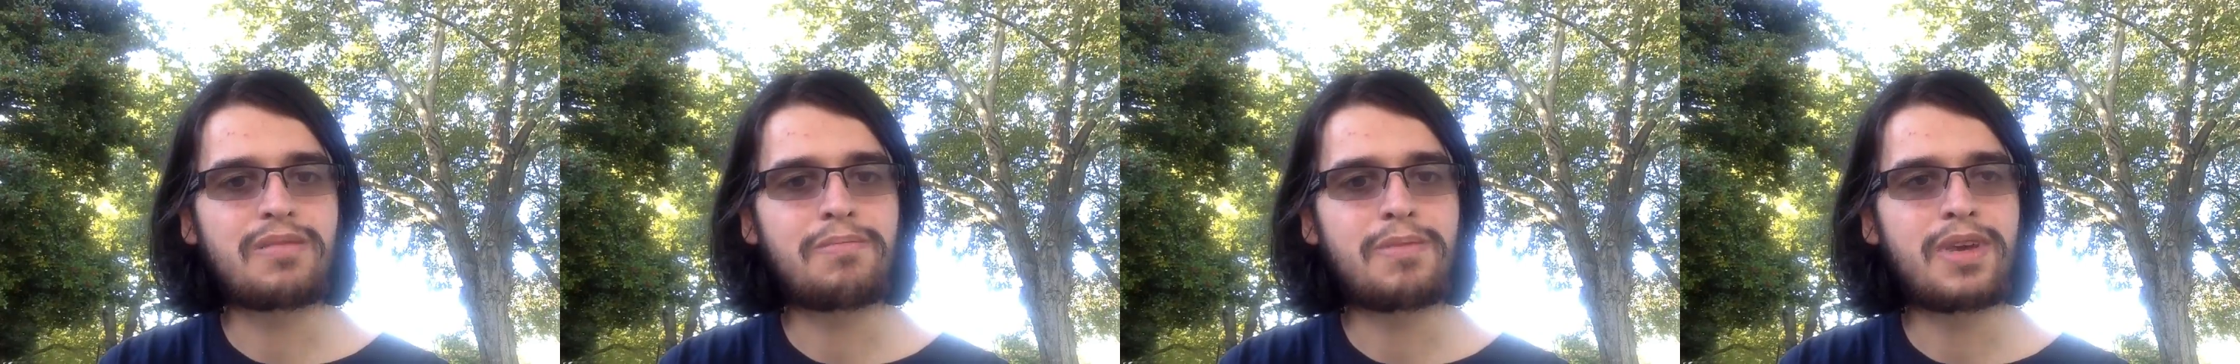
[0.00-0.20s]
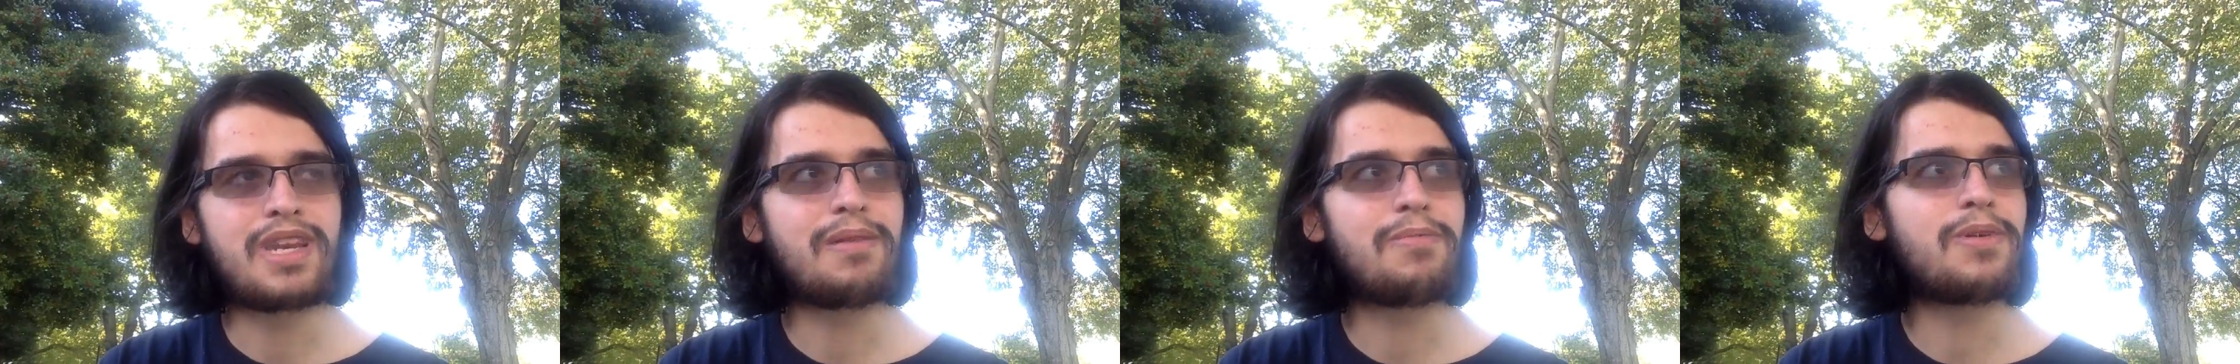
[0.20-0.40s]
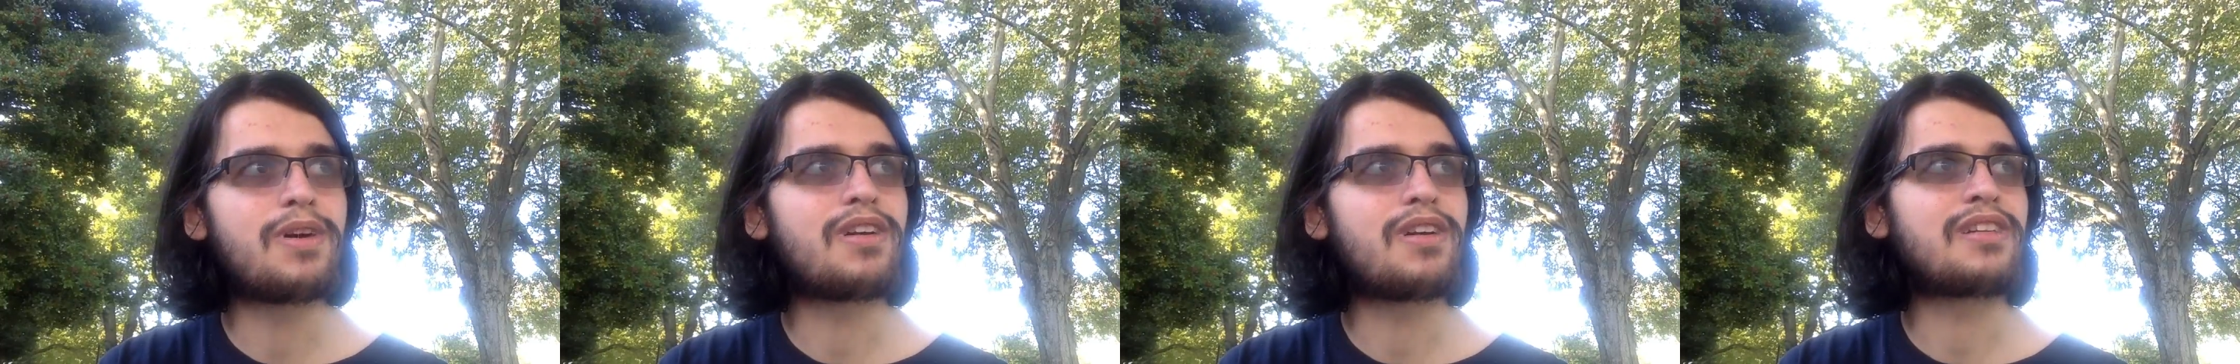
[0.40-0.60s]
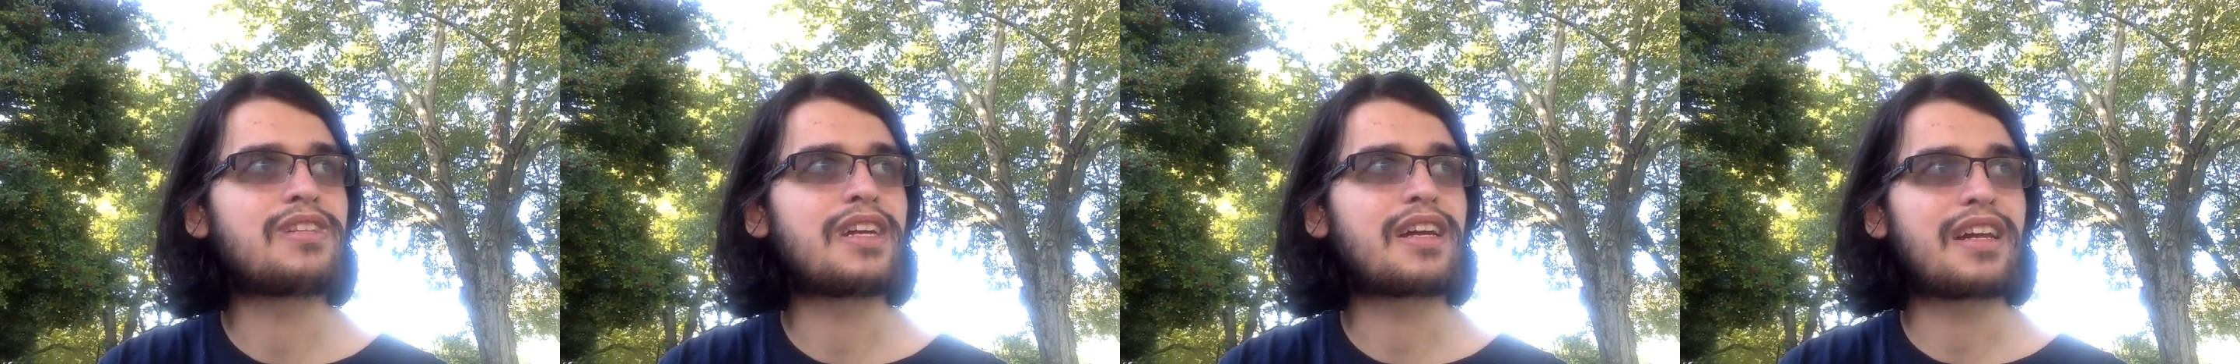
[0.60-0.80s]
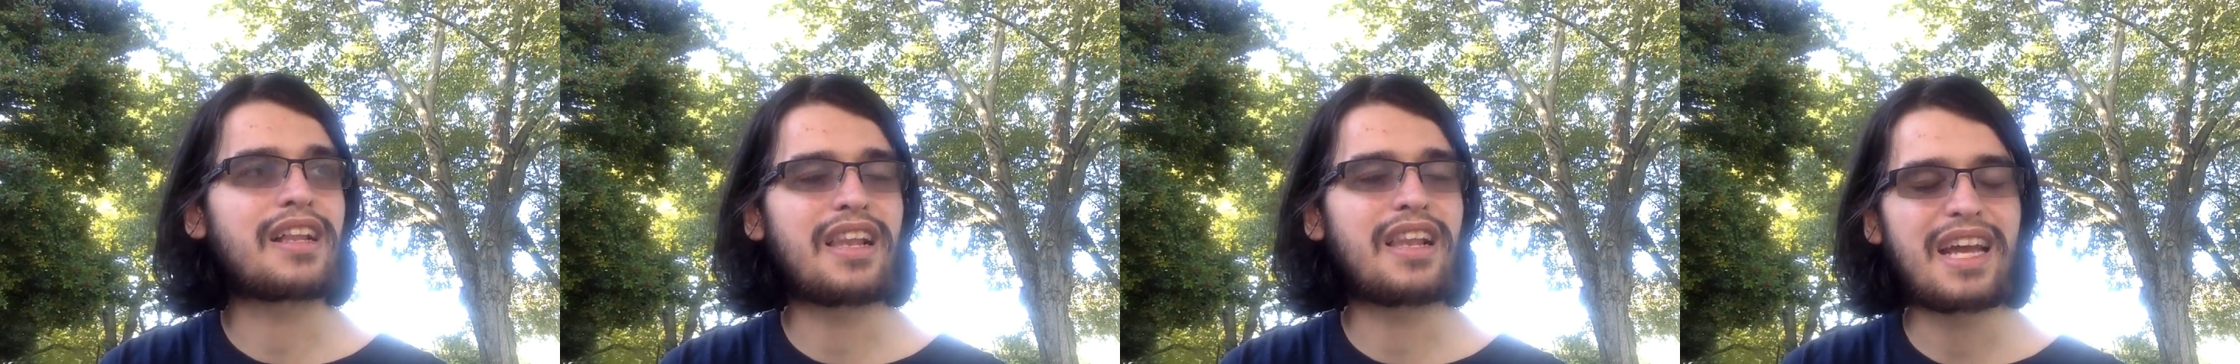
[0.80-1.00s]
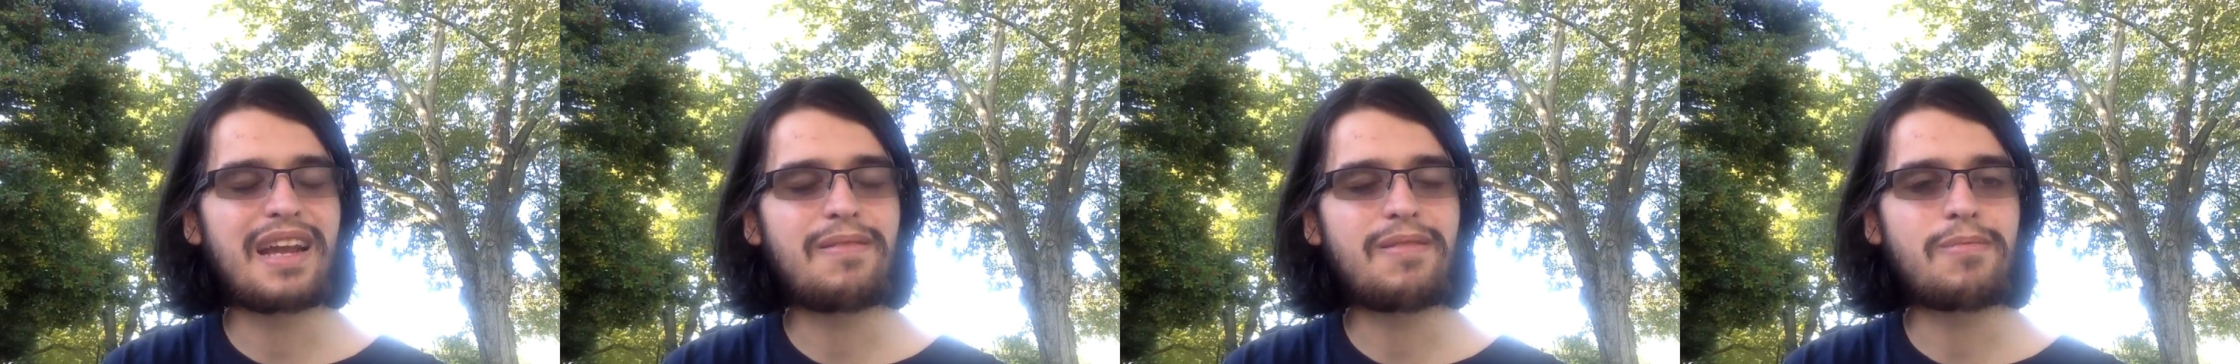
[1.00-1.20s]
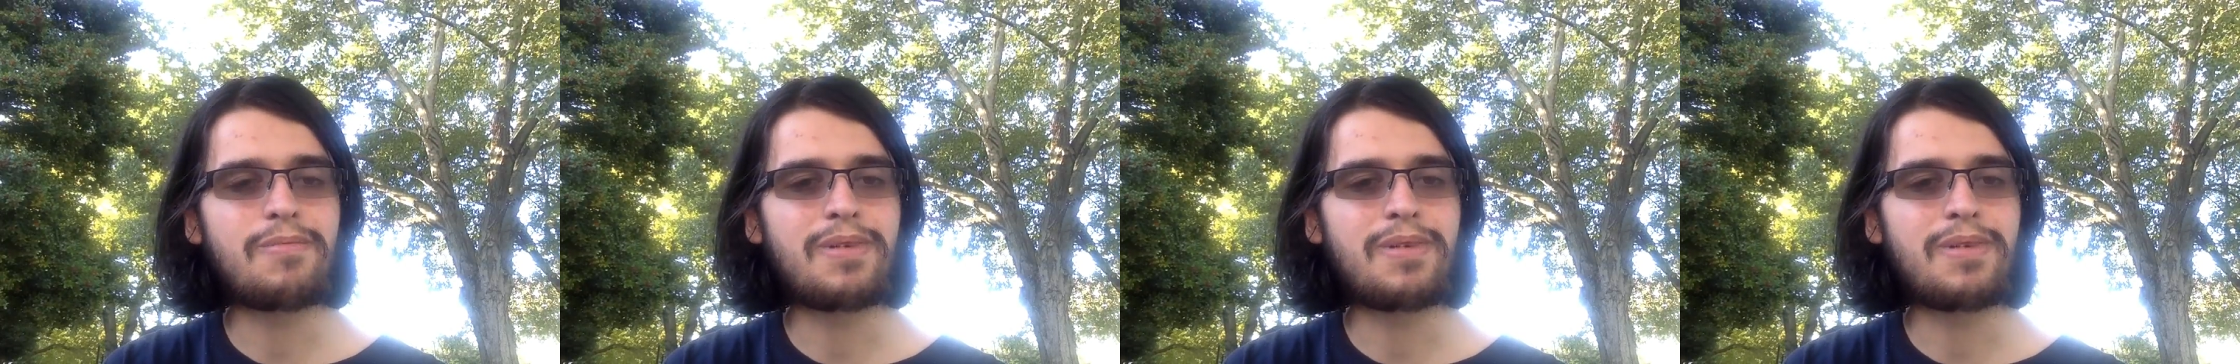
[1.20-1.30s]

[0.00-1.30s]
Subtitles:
many buildings that claim